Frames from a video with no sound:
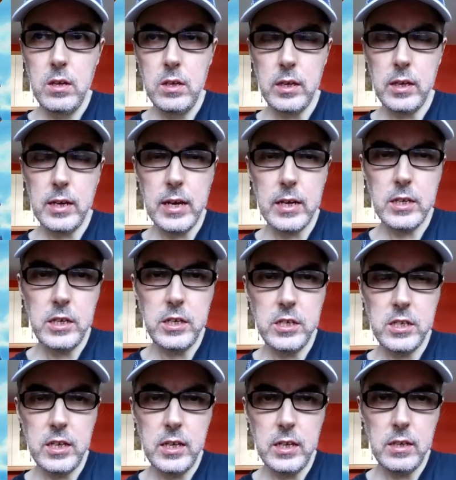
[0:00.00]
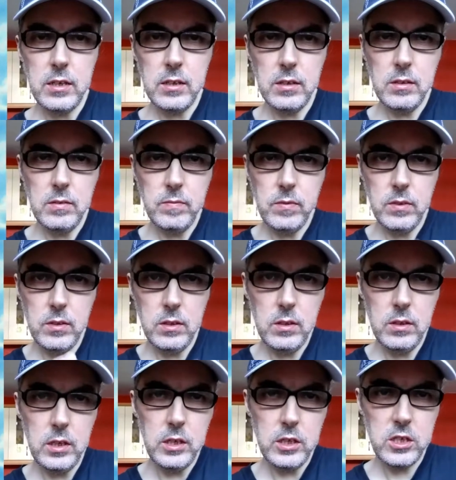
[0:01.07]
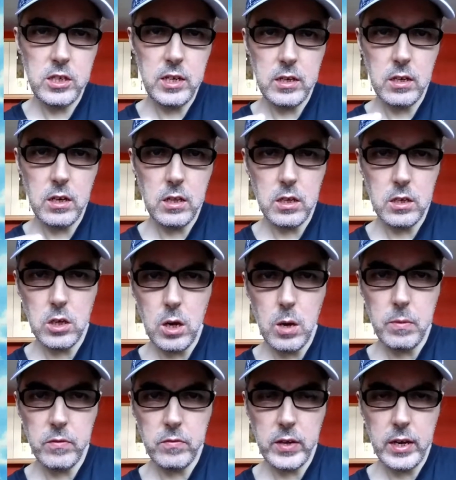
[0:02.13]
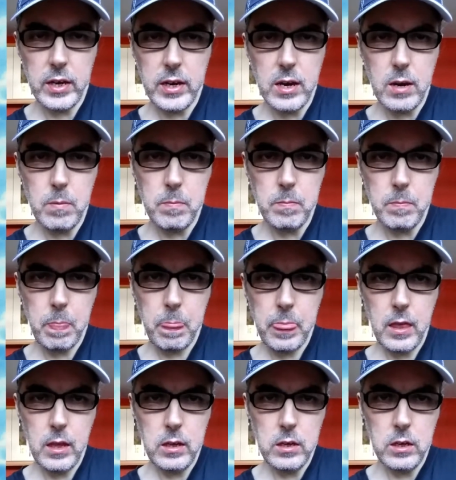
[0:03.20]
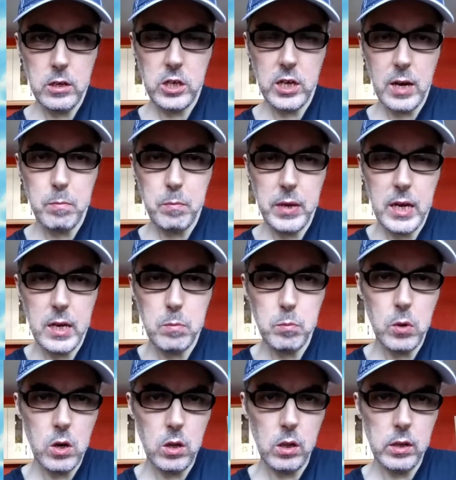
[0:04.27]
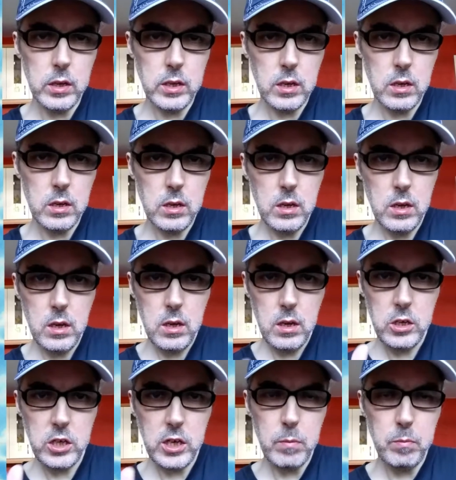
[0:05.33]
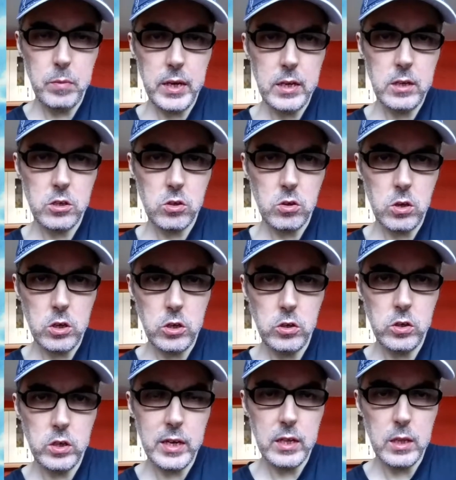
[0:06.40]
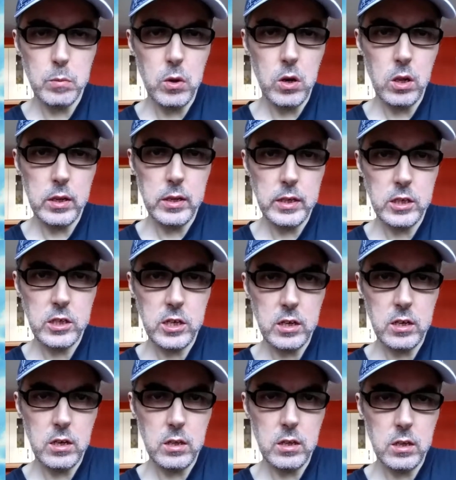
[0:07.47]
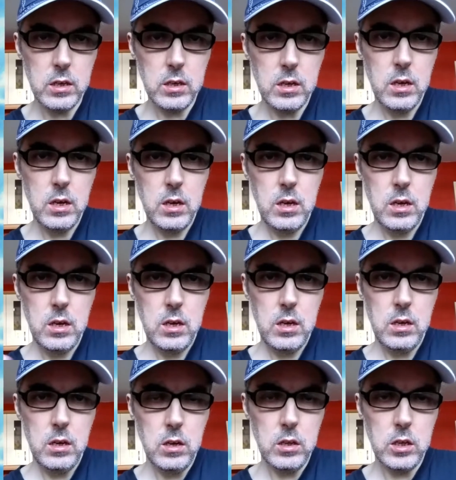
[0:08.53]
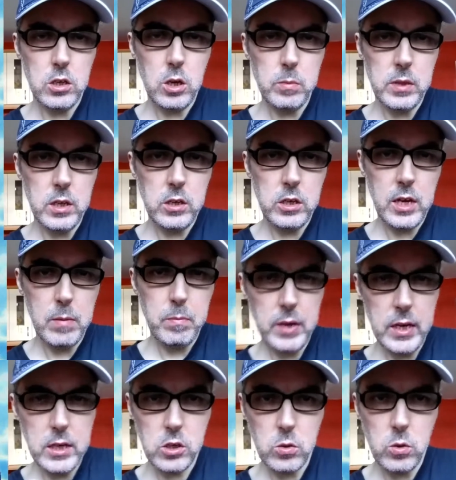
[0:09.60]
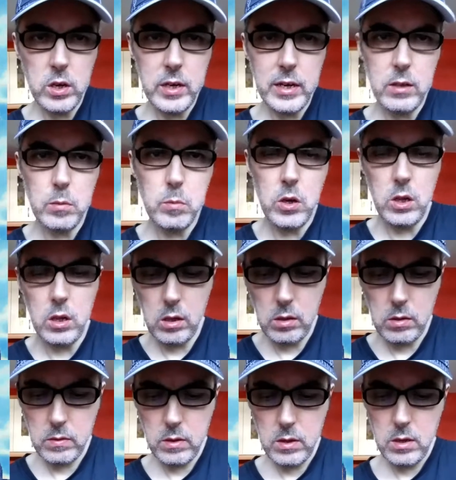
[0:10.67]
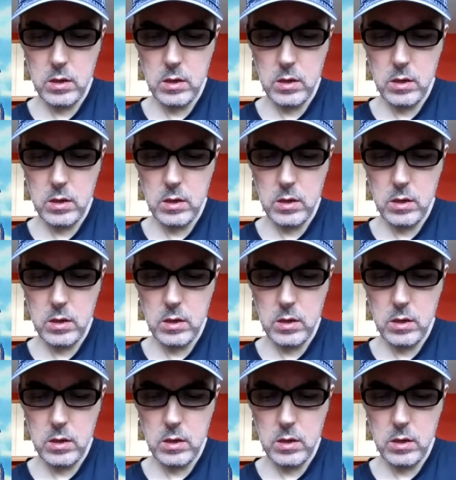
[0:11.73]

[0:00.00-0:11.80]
you can actually see he's sitting on the top of a champagne bottle, and the champagne sort of shooting out of the bottle, and he's sitting on the top of the champagne squirting out of the bottle.